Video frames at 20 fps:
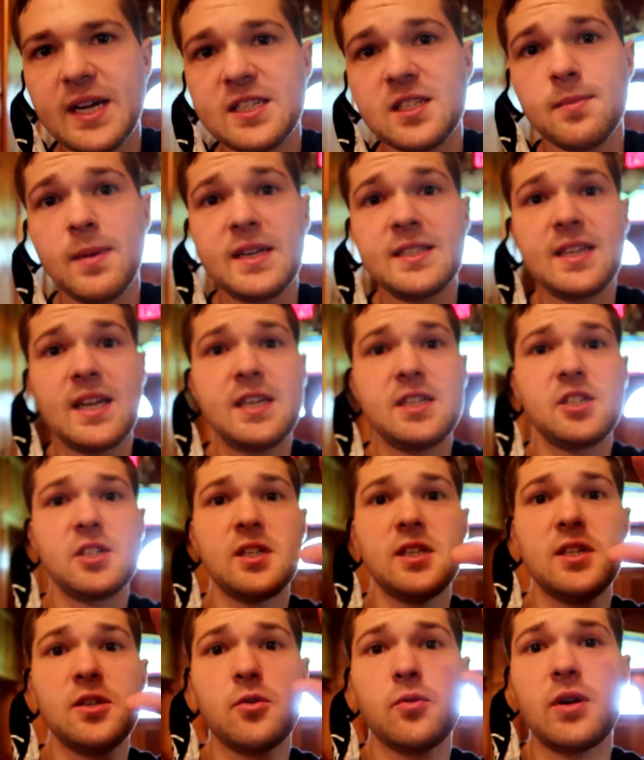
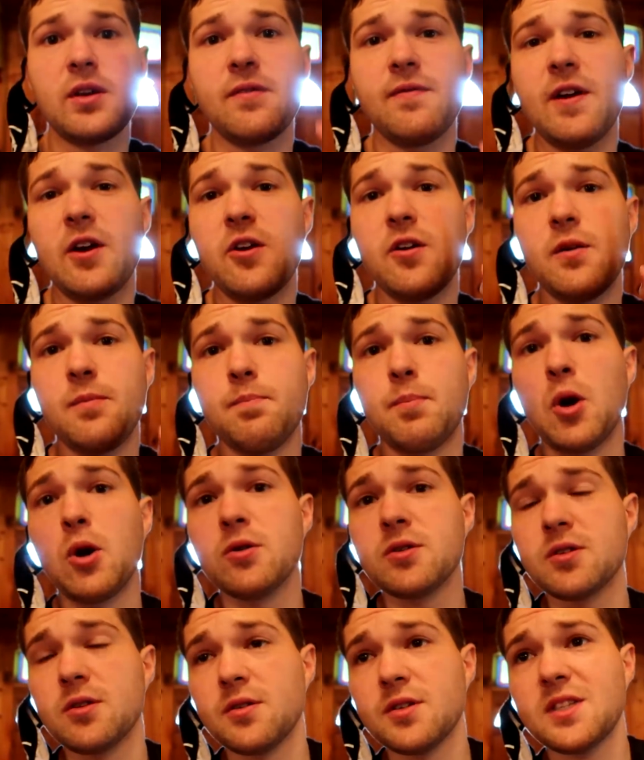customization and doing very
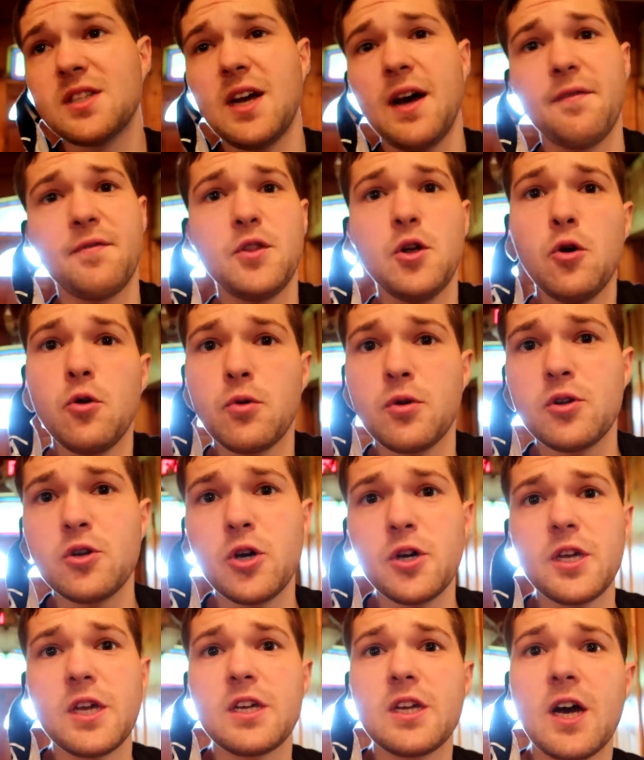personal stuff. No
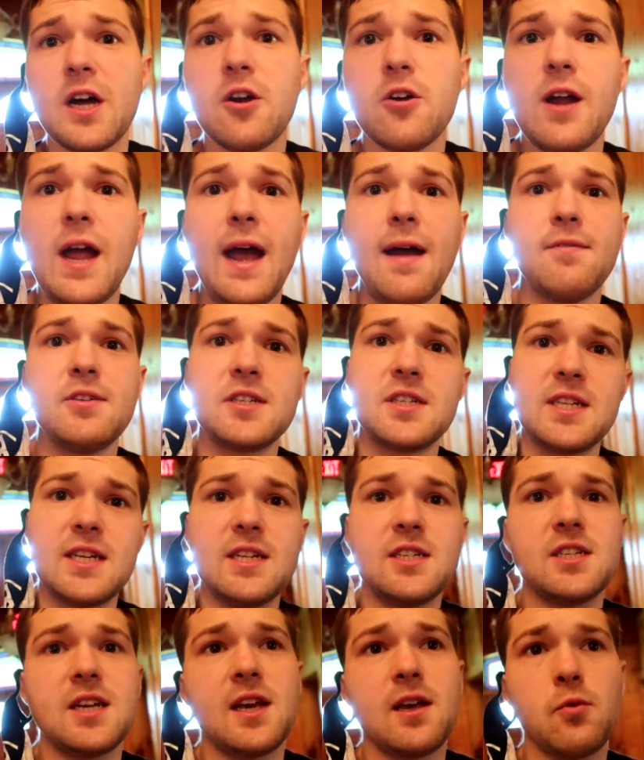cookie cutter average
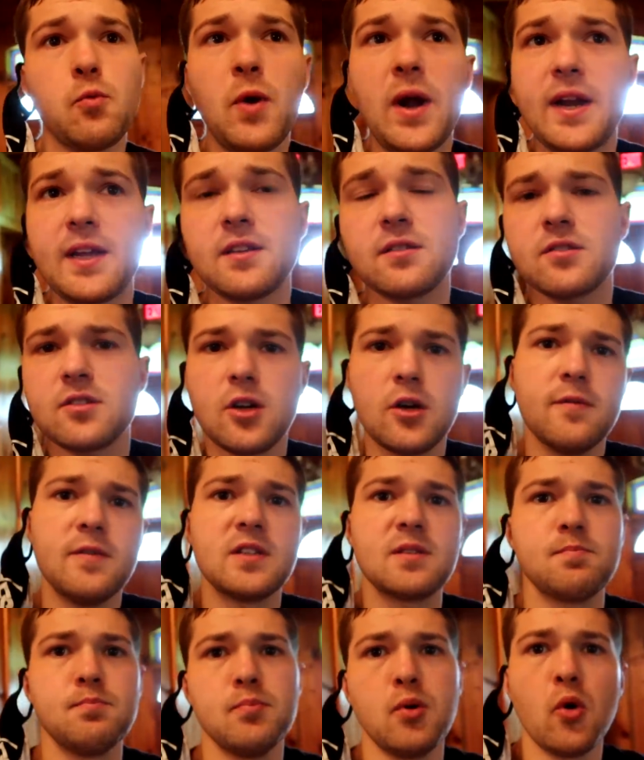DJ wedding
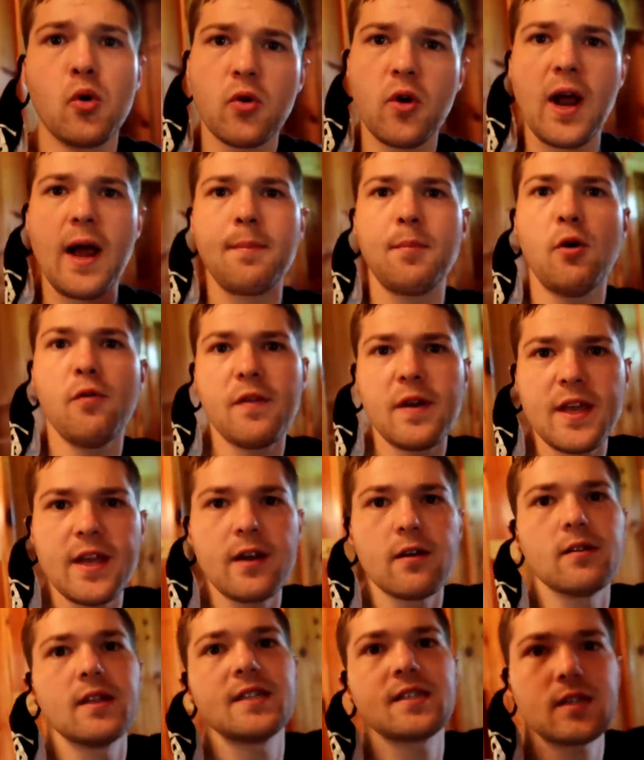service bullcrap over
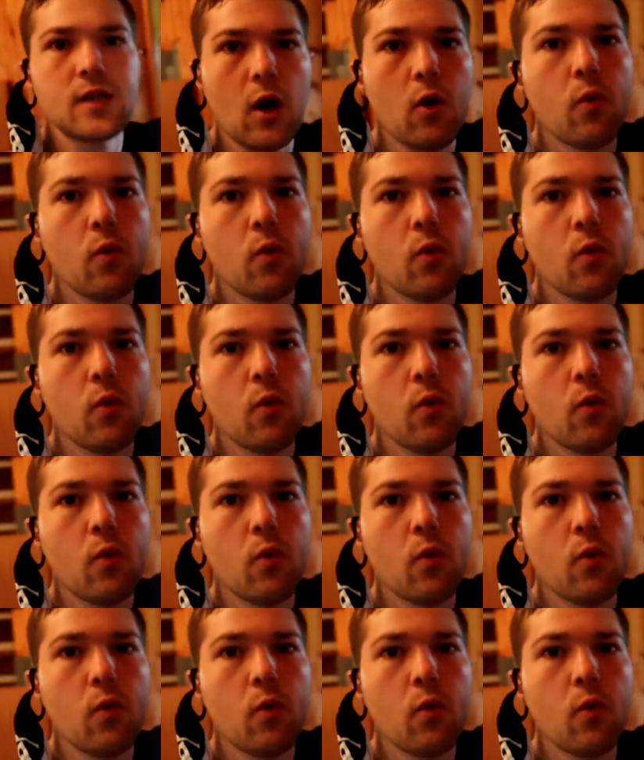here. Let's